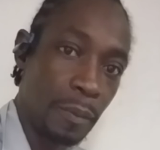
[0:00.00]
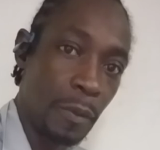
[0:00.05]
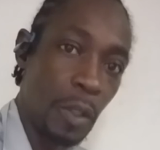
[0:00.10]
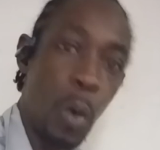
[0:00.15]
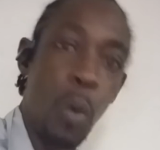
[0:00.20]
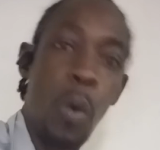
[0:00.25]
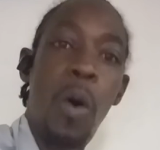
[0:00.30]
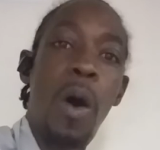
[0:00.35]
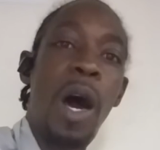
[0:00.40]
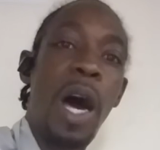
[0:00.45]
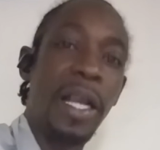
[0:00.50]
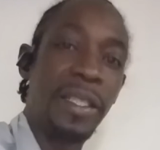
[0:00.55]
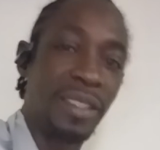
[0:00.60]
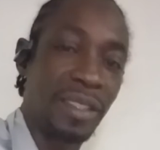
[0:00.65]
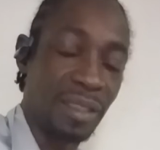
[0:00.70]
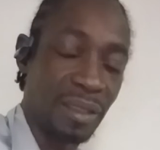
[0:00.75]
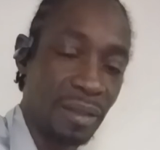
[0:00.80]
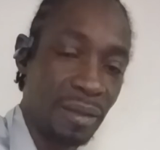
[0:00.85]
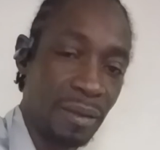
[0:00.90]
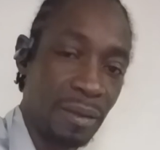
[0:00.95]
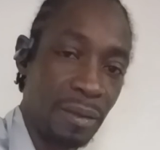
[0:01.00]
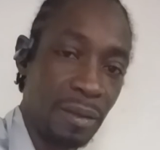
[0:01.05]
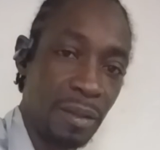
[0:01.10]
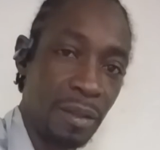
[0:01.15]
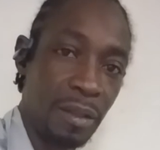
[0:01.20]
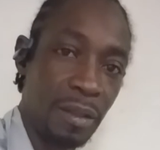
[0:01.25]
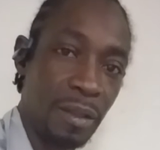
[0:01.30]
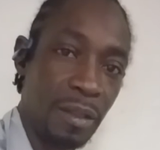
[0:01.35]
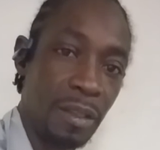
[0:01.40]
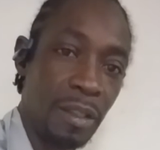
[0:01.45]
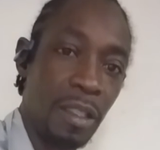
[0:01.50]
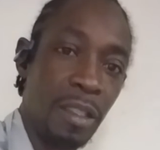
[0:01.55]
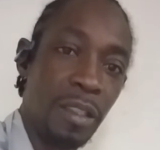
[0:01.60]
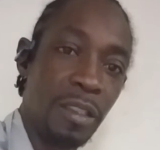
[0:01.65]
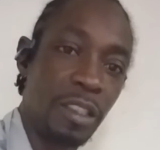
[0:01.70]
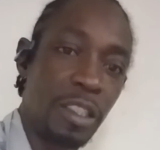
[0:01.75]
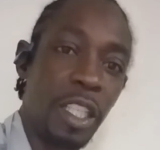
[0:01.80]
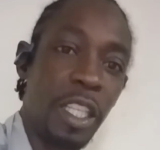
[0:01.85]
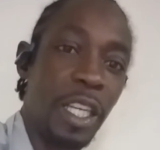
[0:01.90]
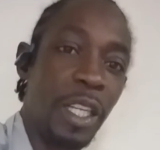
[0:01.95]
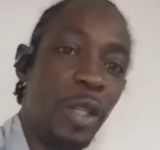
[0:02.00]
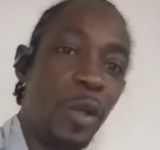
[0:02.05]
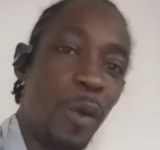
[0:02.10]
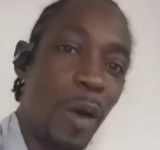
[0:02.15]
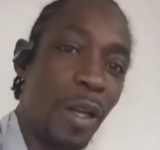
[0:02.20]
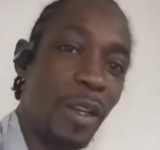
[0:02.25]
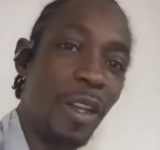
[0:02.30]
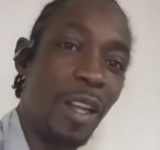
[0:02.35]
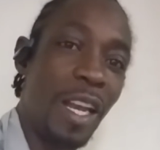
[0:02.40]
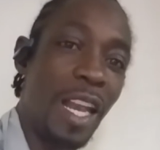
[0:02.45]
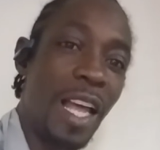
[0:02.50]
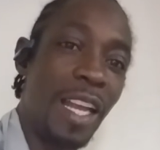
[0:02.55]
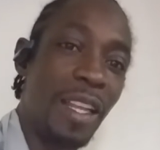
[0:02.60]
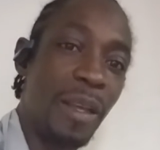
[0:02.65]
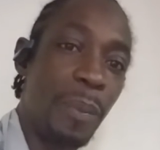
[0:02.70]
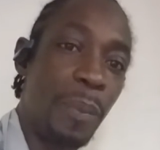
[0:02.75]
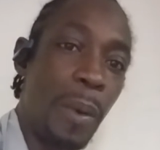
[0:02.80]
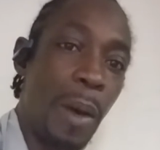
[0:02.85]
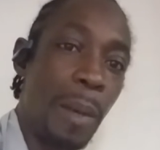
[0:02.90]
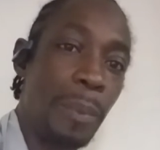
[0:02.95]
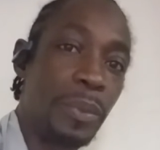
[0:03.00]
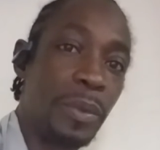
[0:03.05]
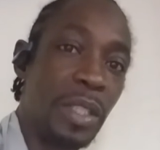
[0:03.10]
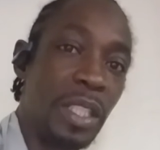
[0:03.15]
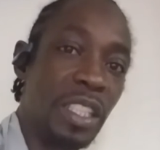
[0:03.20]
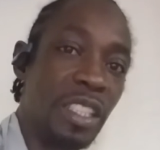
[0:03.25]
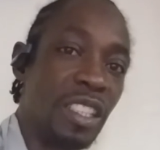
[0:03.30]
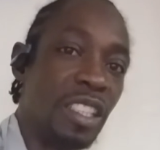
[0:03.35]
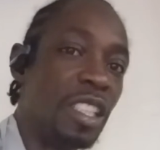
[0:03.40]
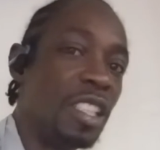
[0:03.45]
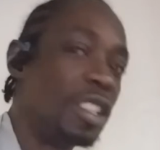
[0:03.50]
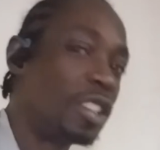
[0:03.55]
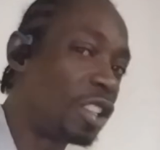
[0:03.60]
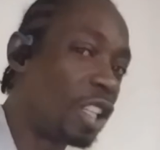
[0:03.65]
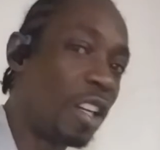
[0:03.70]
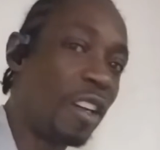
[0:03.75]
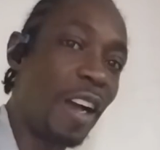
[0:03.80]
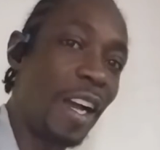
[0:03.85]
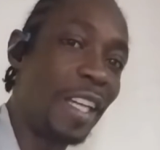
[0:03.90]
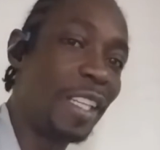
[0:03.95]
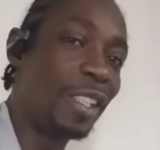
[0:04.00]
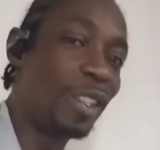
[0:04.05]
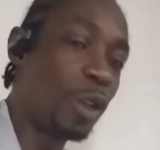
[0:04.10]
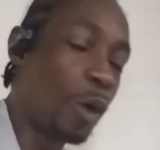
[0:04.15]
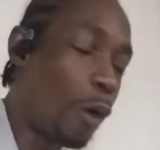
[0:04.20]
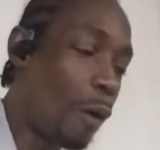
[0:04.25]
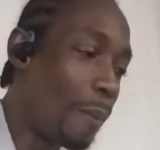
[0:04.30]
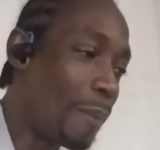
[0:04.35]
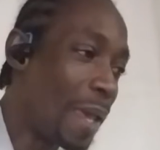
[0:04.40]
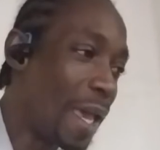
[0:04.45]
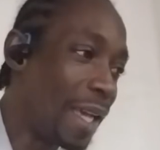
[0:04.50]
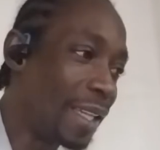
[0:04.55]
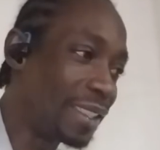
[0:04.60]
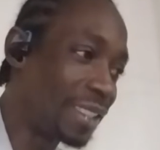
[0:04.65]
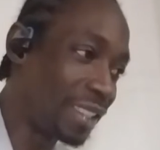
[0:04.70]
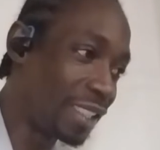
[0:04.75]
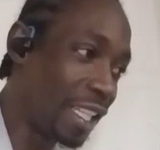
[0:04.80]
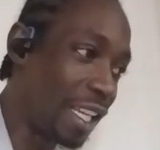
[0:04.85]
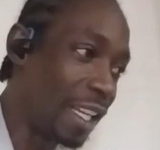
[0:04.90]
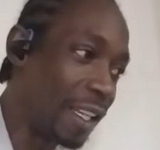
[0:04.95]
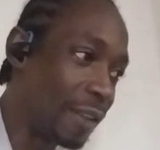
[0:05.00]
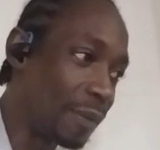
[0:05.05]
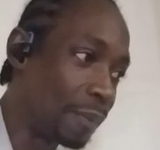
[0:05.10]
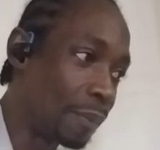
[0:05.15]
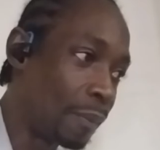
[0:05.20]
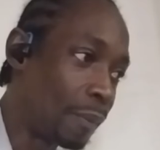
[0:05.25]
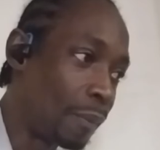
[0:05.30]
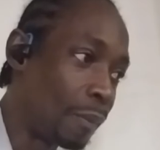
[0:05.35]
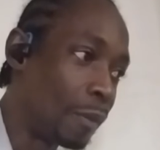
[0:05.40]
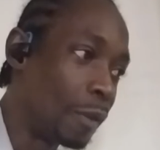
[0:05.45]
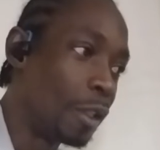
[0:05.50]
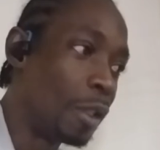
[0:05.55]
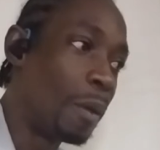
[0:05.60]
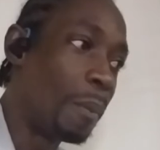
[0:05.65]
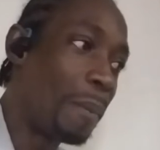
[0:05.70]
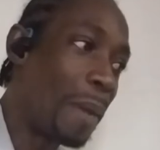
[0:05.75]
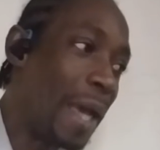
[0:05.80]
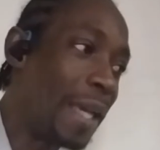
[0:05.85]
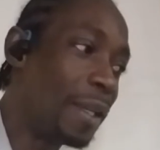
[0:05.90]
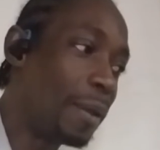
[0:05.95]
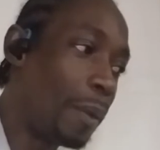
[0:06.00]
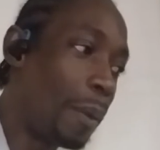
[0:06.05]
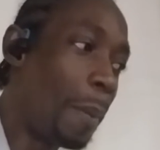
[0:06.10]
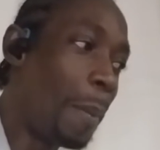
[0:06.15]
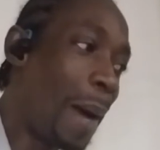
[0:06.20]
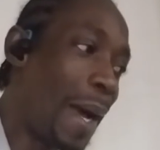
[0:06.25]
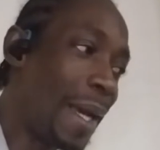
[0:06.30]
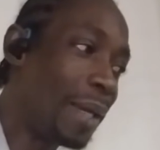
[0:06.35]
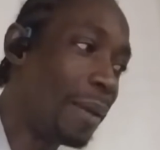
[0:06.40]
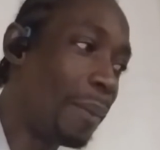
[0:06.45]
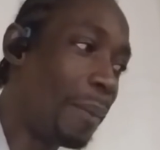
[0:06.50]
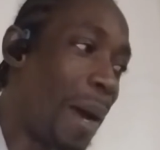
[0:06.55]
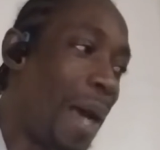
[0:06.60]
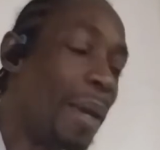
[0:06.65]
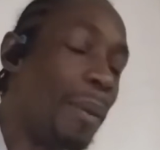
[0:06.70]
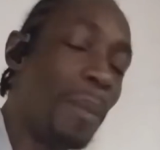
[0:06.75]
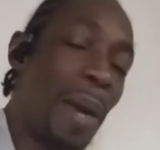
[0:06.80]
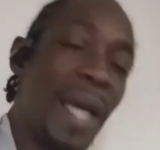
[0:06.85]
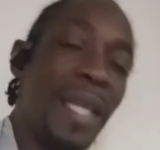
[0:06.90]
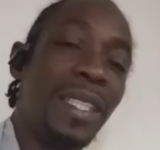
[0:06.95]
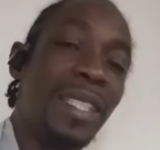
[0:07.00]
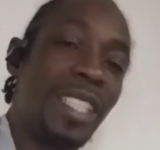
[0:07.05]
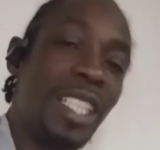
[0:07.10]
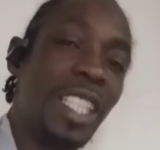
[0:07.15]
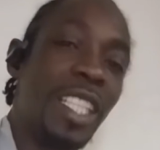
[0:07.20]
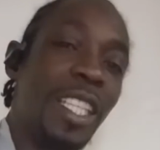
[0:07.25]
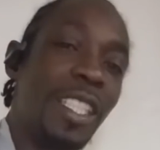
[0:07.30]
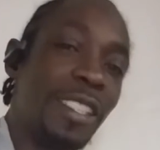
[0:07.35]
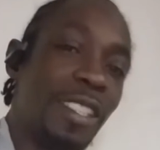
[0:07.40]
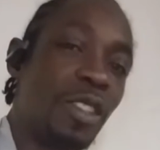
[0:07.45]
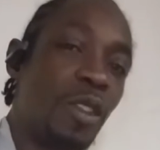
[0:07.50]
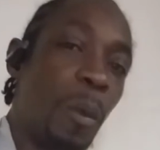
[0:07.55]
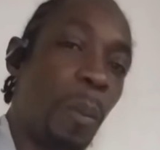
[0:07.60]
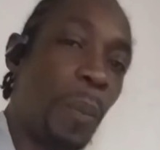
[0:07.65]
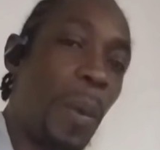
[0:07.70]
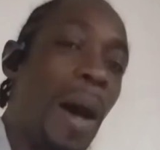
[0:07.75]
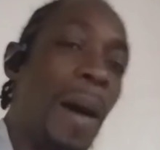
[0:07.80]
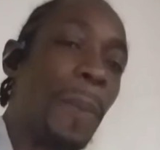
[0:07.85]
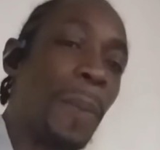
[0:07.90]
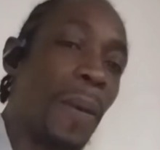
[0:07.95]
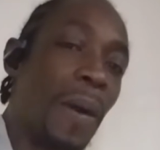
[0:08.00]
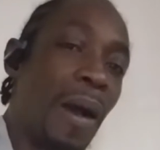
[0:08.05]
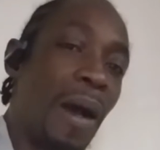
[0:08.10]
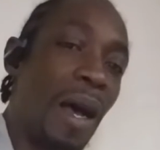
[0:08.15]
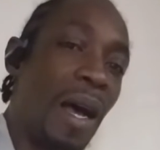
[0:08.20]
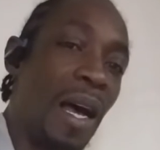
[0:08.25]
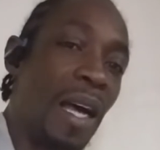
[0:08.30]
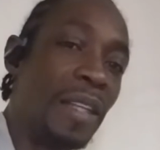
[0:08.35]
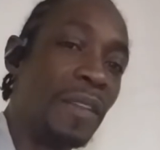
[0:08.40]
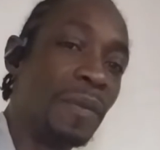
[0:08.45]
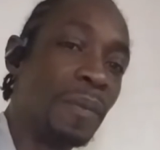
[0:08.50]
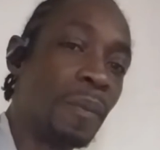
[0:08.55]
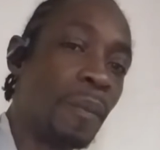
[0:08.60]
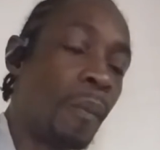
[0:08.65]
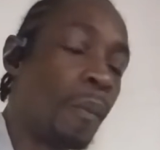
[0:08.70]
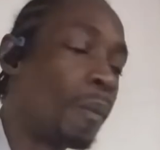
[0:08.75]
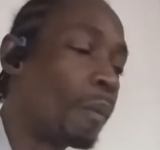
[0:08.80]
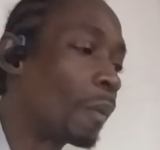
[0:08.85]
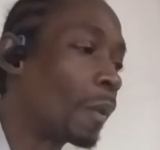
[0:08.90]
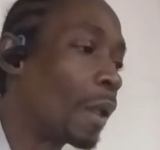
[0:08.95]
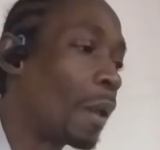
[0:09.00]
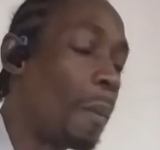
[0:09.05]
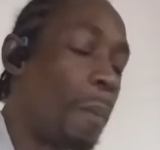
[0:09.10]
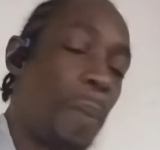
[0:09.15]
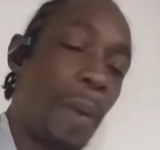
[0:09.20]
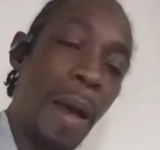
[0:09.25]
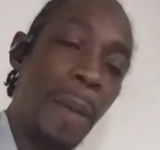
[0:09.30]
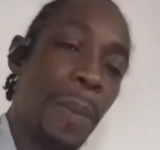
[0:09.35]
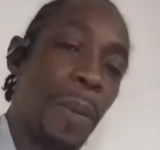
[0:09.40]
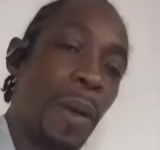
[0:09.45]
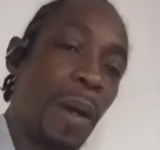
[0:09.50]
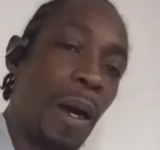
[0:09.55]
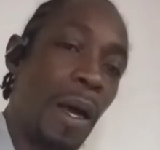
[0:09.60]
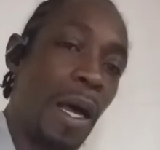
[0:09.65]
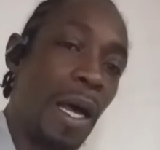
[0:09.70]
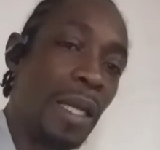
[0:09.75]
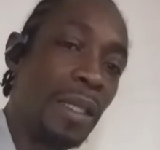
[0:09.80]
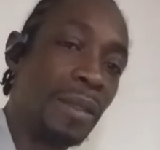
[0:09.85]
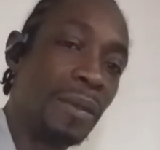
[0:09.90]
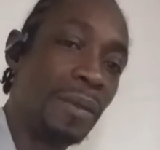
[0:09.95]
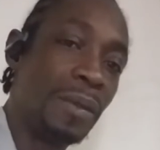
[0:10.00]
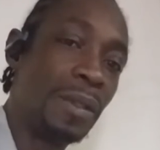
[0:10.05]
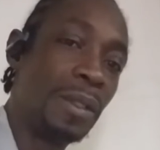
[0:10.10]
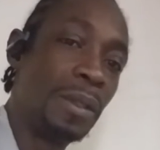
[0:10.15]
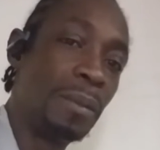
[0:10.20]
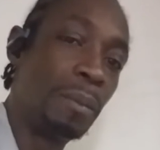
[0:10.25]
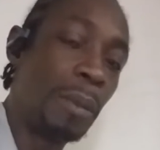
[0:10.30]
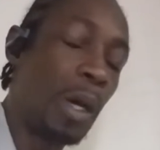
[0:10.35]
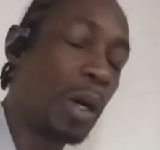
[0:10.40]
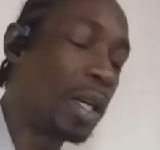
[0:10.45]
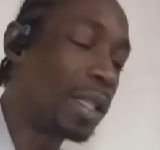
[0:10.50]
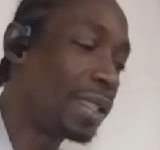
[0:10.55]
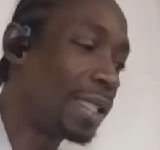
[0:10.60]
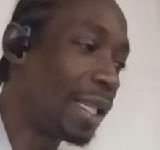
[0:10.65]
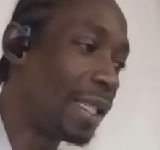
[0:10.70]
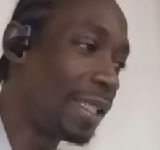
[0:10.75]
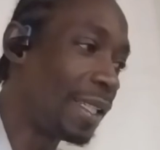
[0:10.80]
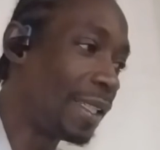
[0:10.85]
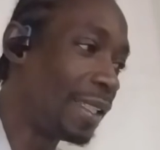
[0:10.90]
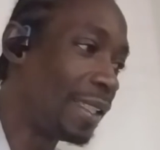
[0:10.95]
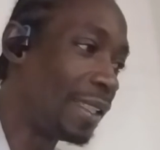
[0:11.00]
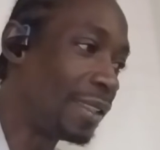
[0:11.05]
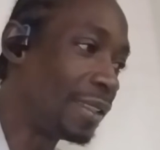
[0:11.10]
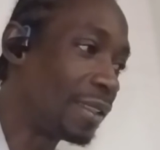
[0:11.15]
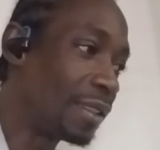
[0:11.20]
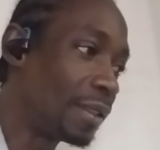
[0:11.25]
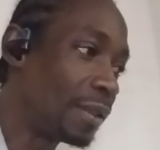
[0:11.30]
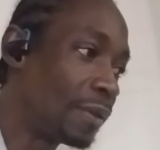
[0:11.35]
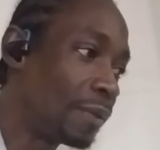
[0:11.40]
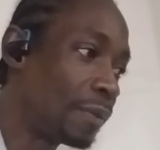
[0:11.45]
Watch. So you know no lollipop thing. So right now me I say, my thing is to popcorn. Popcorn. I'm going to tell you this.